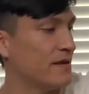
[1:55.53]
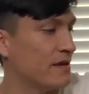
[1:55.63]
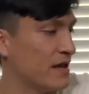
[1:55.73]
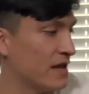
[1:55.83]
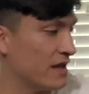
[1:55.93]

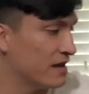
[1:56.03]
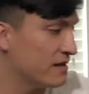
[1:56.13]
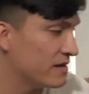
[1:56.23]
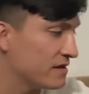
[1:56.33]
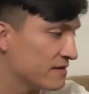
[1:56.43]

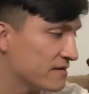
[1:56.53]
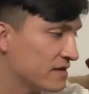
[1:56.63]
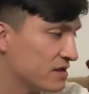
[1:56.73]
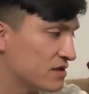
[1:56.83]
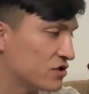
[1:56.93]
And it's
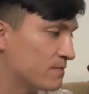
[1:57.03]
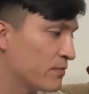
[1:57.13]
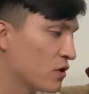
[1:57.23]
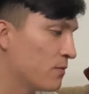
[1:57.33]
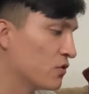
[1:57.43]
this
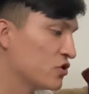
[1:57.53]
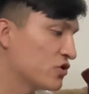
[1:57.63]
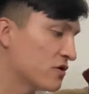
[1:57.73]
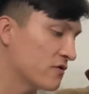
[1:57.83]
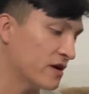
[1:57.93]
purple
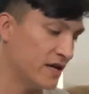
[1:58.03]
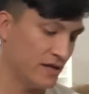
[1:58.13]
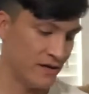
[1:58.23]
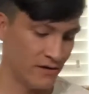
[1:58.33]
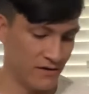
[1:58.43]
shirt right
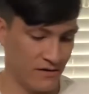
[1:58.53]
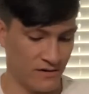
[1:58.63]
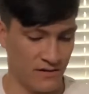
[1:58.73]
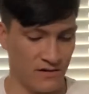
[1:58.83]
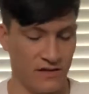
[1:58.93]
here,
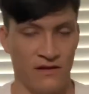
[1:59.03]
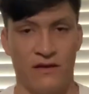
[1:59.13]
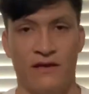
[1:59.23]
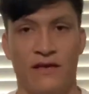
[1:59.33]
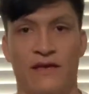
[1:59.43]

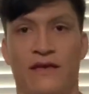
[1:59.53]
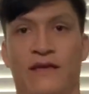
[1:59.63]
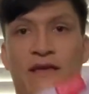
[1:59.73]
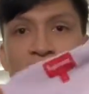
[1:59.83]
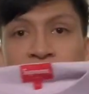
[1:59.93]

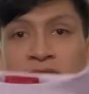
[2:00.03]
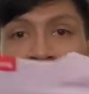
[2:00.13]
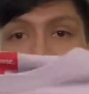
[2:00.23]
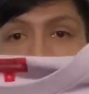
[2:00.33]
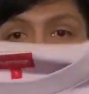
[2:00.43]
and I
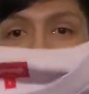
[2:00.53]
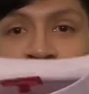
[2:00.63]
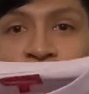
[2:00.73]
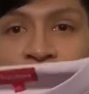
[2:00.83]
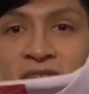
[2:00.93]
kind of
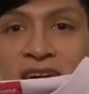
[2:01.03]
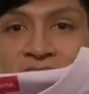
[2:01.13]
feel bad